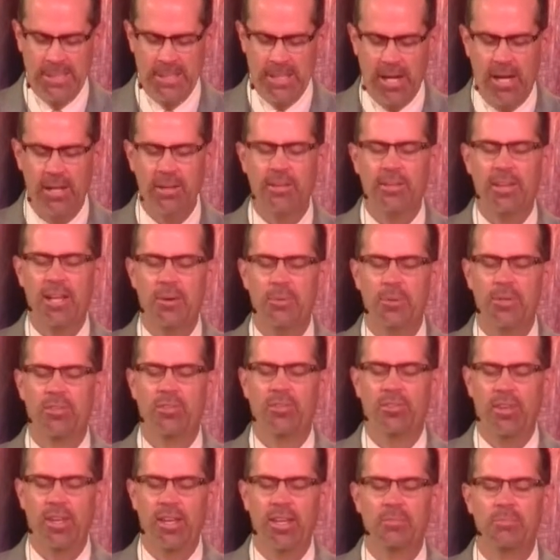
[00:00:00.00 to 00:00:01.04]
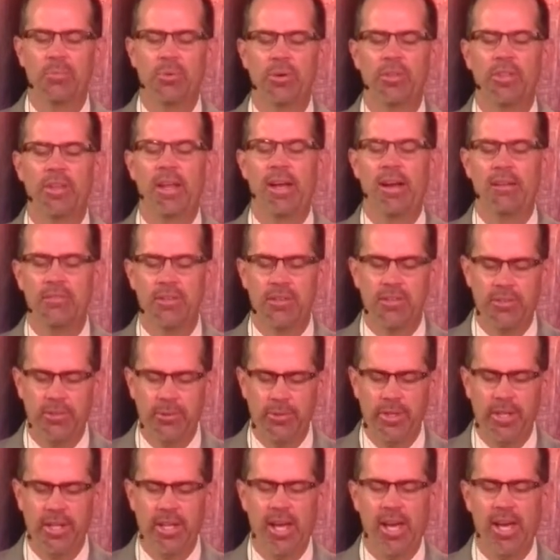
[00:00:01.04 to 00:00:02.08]
God, that they would seek more than ever
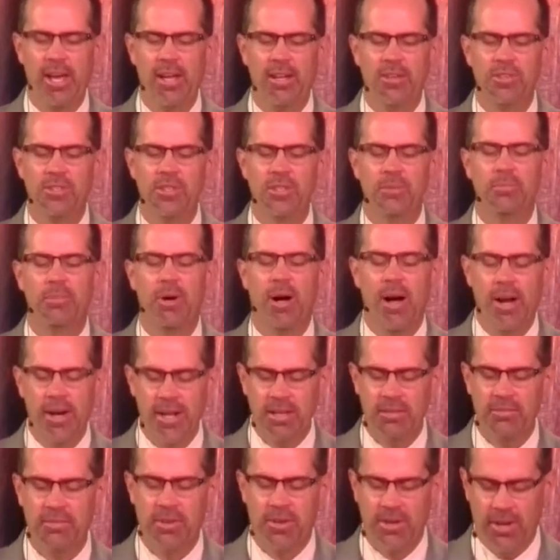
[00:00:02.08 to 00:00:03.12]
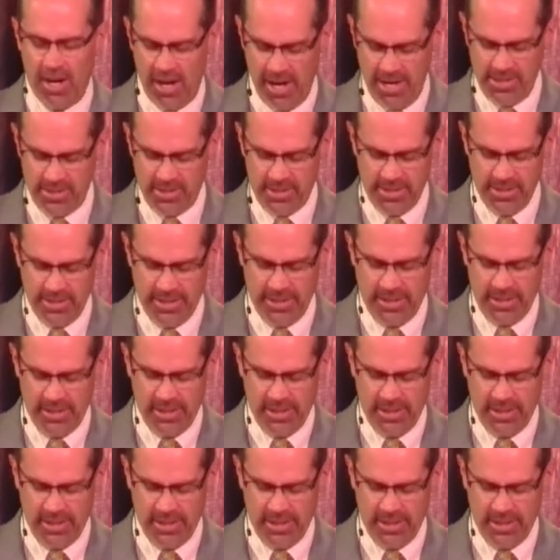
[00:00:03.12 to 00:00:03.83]
to engage in the body of Christ.